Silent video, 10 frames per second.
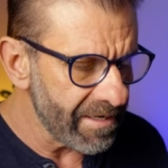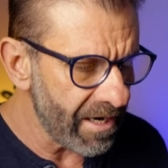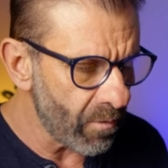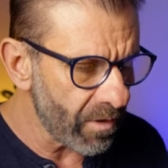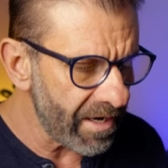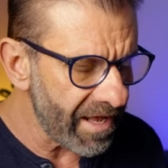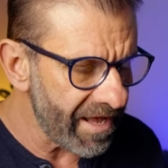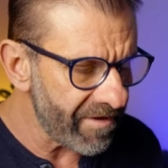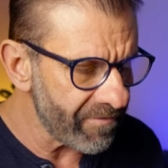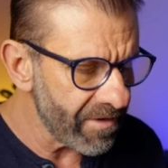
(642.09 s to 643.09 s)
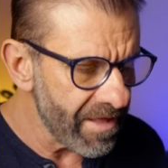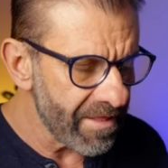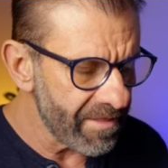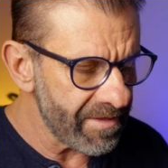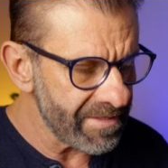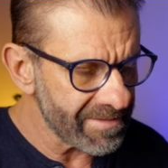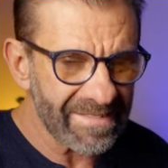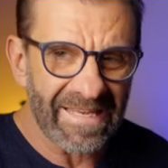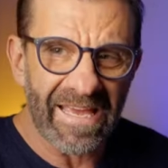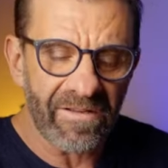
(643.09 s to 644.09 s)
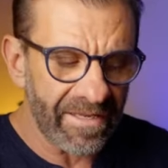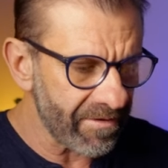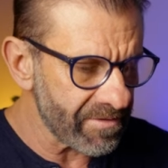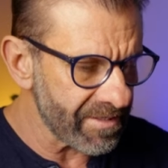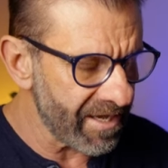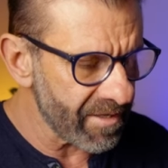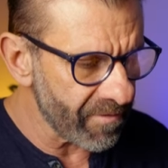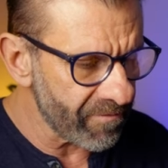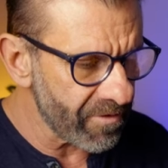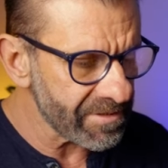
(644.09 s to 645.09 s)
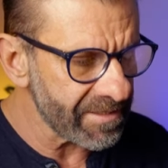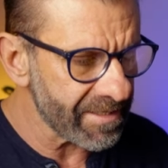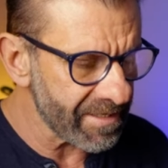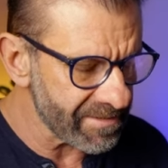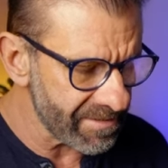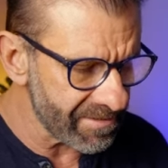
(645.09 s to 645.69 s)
Now we're gonna have these scale down together, but first let's get